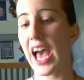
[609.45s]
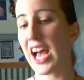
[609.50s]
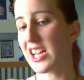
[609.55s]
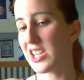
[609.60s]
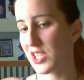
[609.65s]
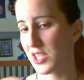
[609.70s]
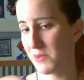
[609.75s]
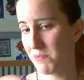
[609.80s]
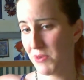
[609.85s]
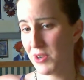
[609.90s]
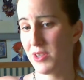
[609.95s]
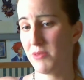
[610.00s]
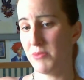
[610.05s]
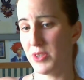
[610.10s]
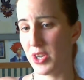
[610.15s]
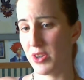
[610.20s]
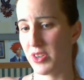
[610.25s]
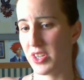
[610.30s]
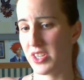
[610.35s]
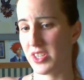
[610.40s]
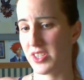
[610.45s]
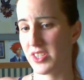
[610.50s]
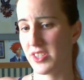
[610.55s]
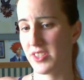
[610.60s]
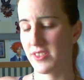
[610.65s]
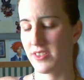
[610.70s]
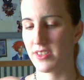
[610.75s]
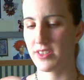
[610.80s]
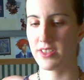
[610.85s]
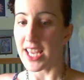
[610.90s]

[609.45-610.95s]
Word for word: and sperm donors.